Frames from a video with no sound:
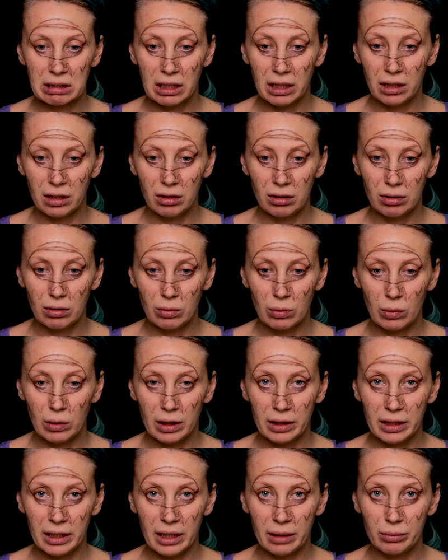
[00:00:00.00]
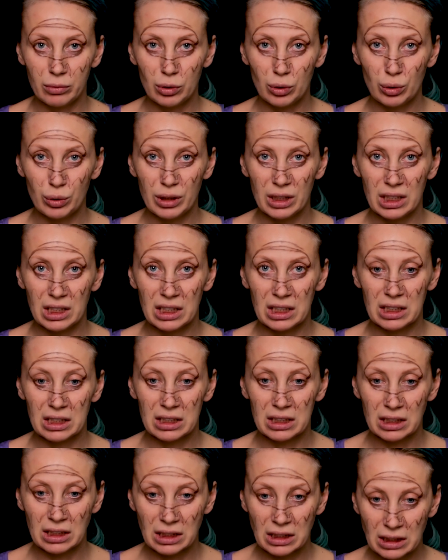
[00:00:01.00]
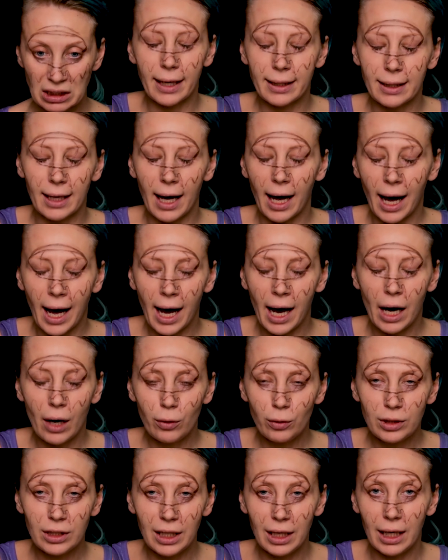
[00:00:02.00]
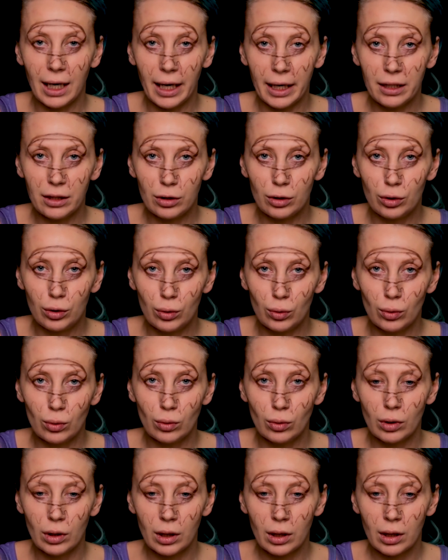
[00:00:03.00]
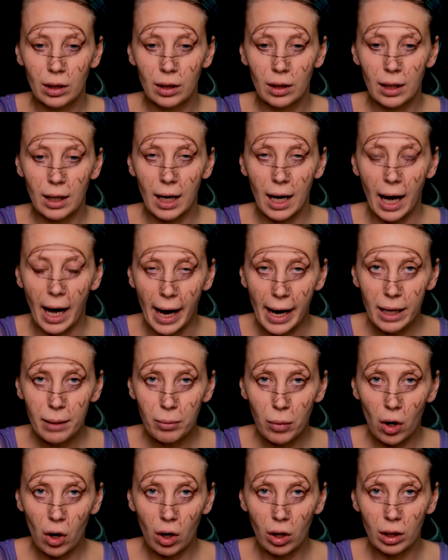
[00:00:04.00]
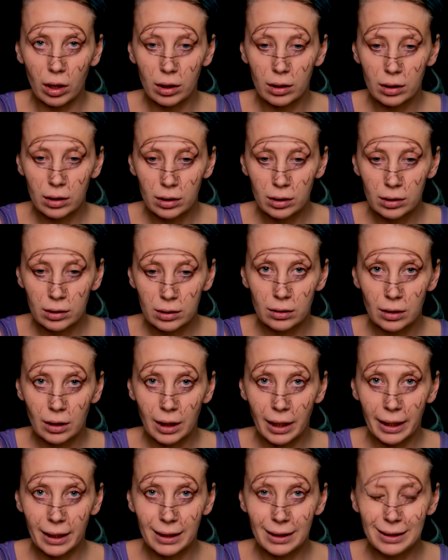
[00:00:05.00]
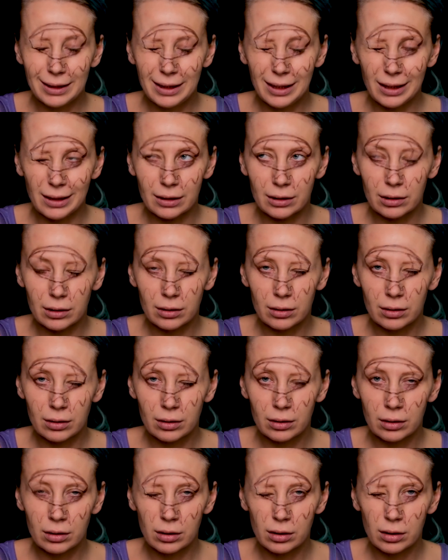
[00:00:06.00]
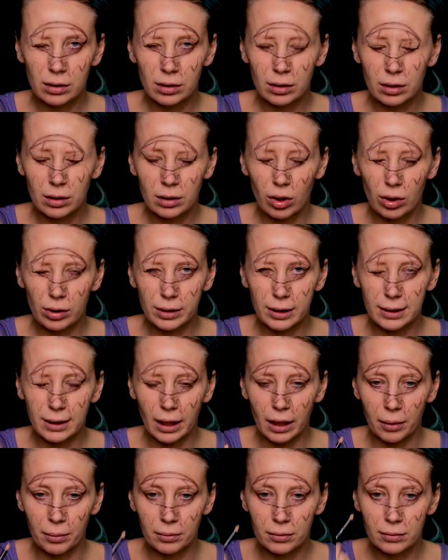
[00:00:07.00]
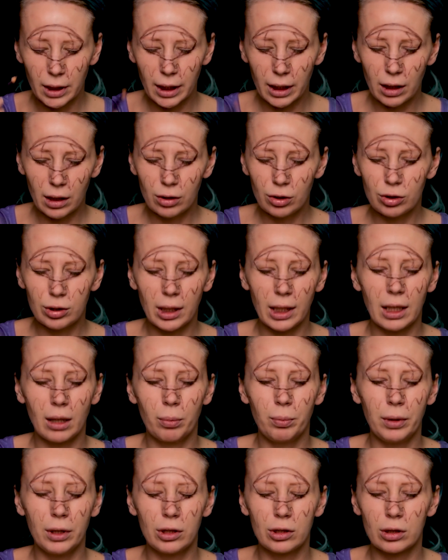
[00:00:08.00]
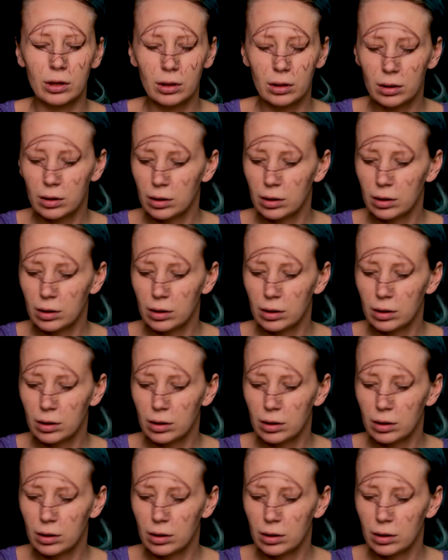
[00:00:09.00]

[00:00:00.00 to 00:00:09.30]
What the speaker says: I don't know what I'm doing. How can I do eyeball like this all the time? I need to take a picture.